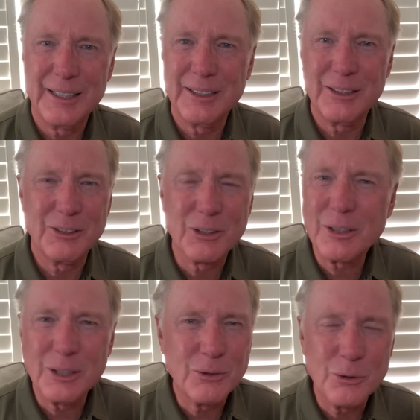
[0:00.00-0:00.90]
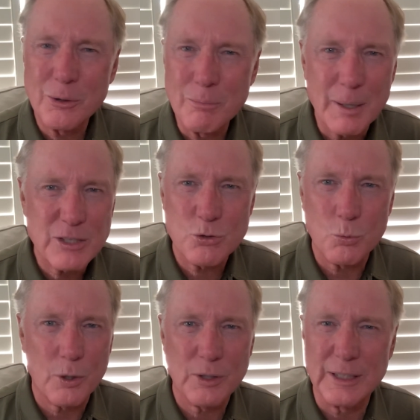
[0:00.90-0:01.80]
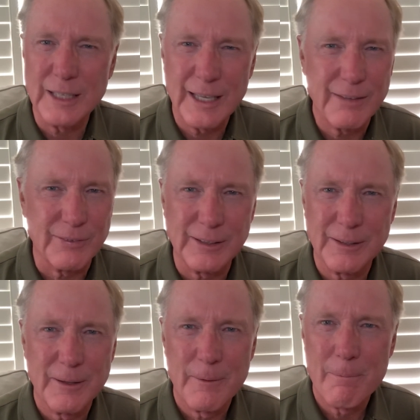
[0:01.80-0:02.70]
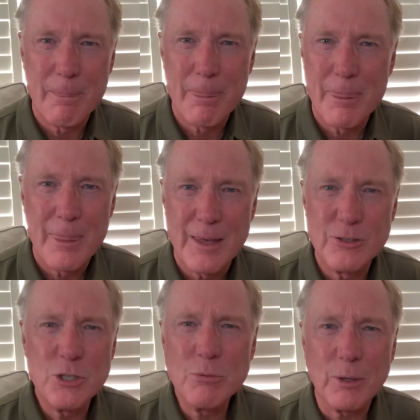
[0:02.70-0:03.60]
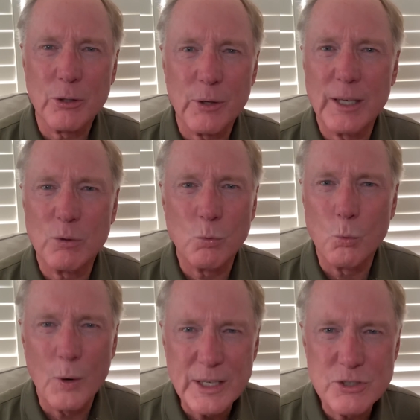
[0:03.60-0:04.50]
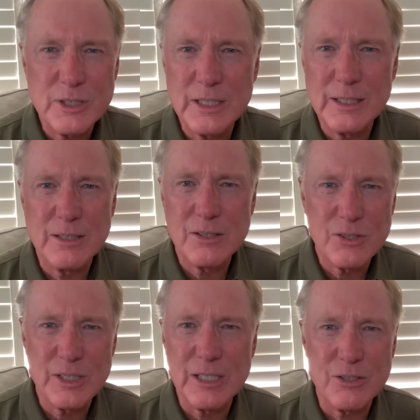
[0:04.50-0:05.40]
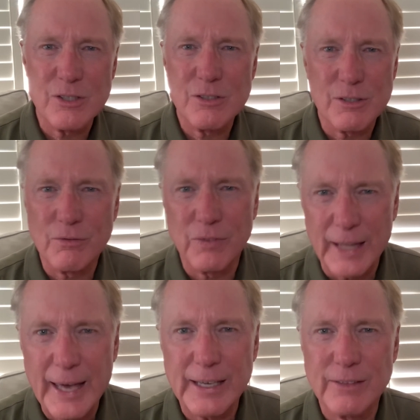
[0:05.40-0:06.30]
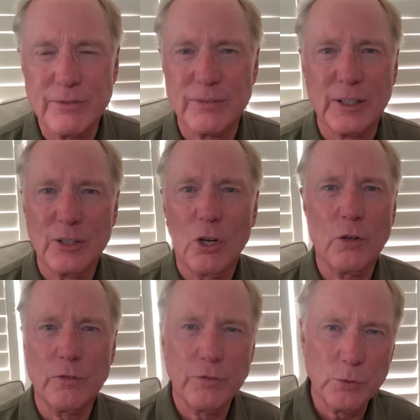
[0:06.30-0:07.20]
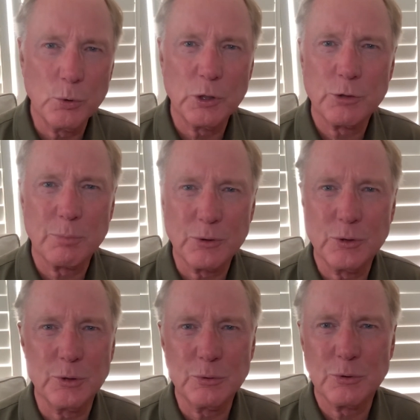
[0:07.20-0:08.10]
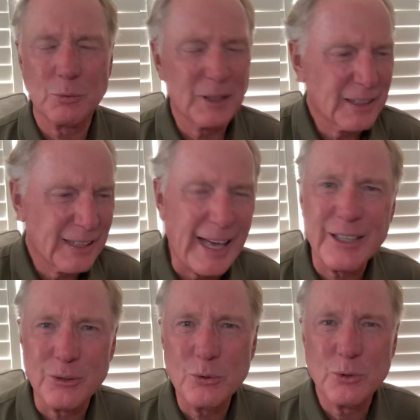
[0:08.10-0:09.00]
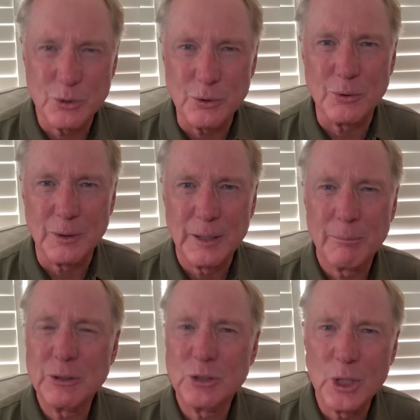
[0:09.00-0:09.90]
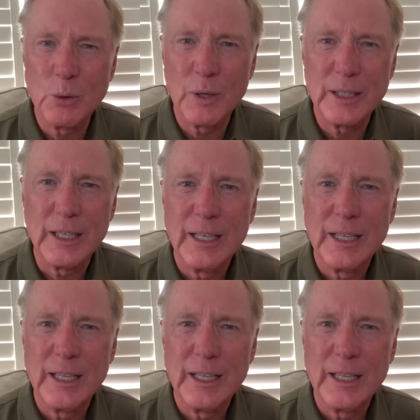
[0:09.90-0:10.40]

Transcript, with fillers: You're going to do your best work in heaven. Do you regret wasting seasons of life on foolish pursuits? Well, I do too. But you know what?